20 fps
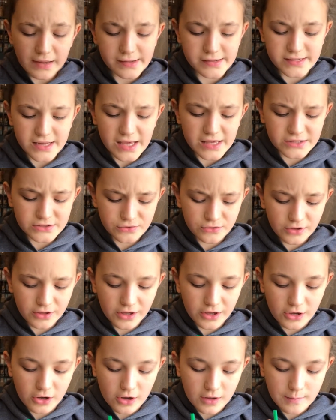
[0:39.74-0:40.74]
It tastes
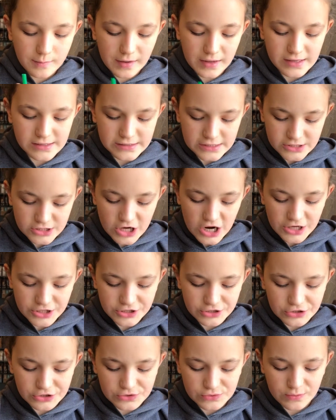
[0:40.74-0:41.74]
really good because it's not
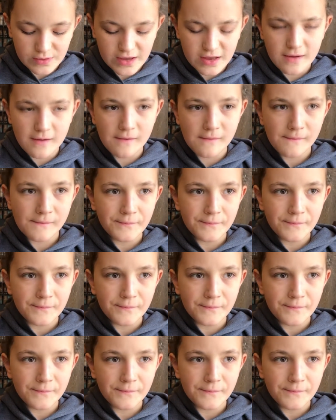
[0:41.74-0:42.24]
too sweet,